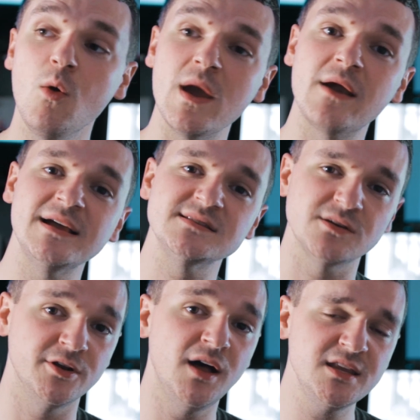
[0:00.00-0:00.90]
whereas
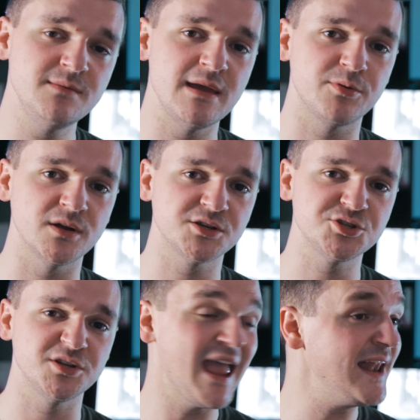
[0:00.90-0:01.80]
on an anime
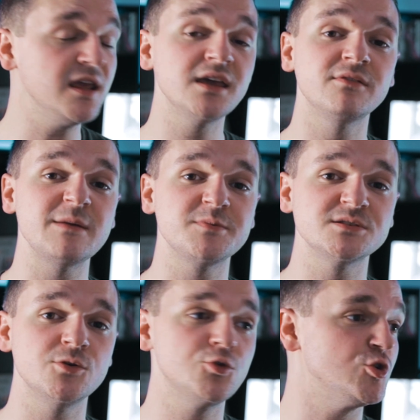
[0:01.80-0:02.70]
production, any given
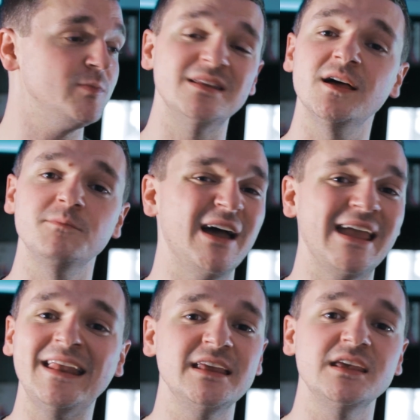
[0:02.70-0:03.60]
episode could be done
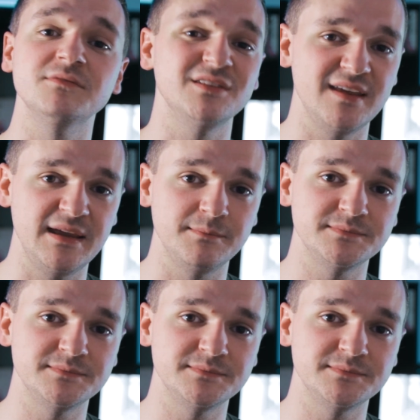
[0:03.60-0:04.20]
by any given team.